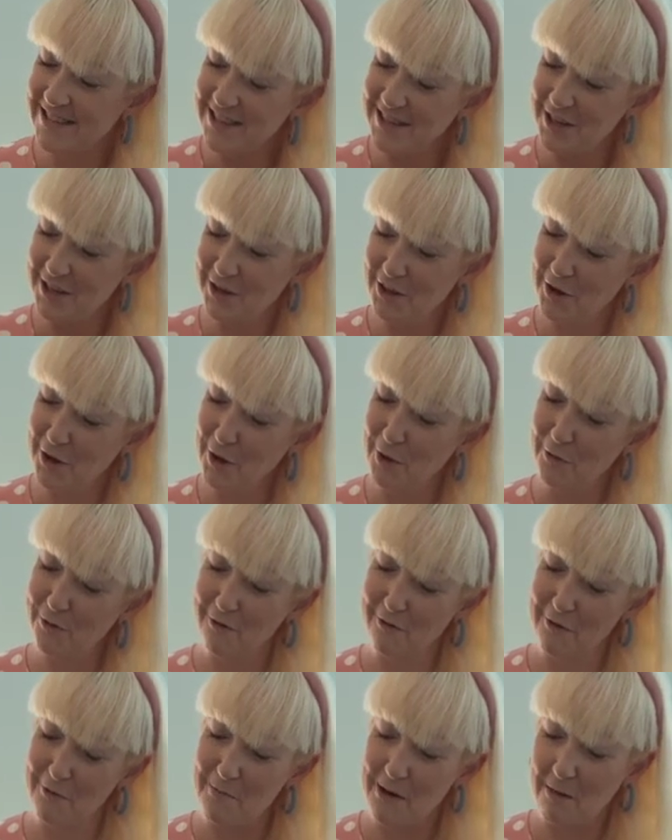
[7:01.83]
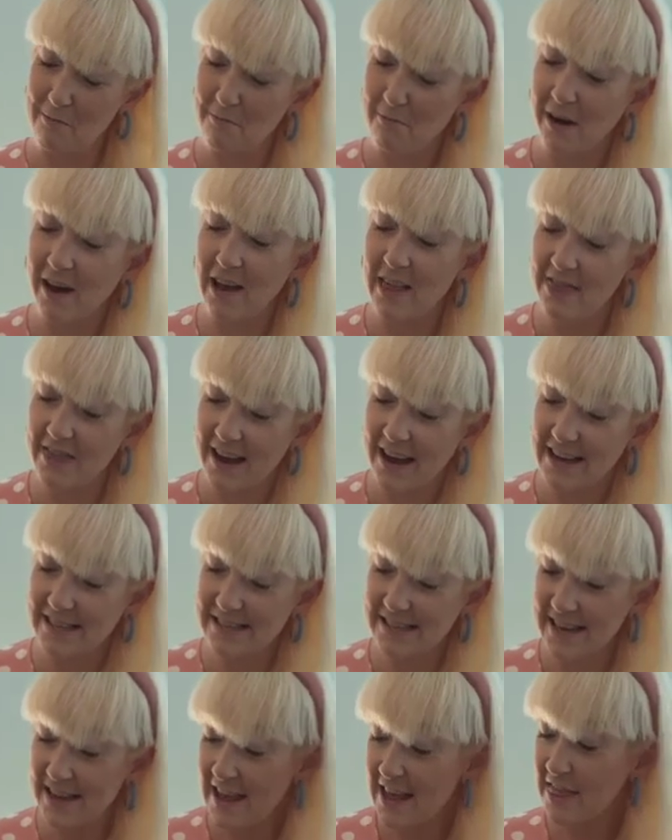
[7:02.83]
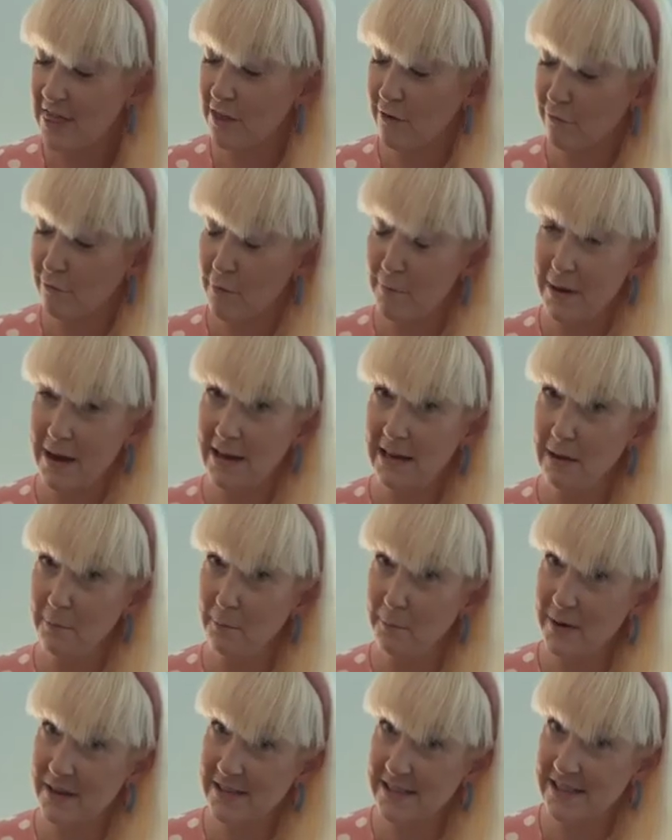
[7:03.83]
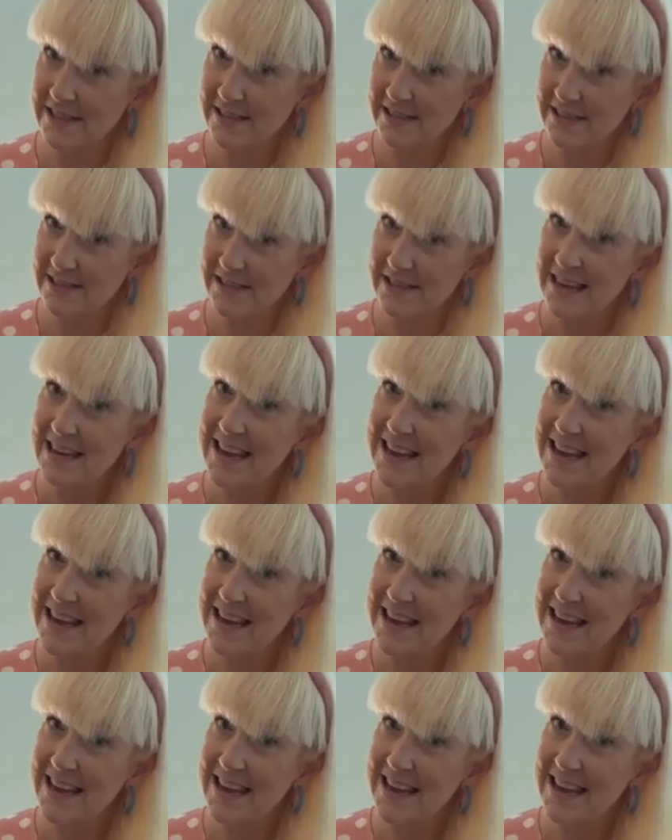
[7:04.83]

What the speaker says: you will remember that the remaining buttons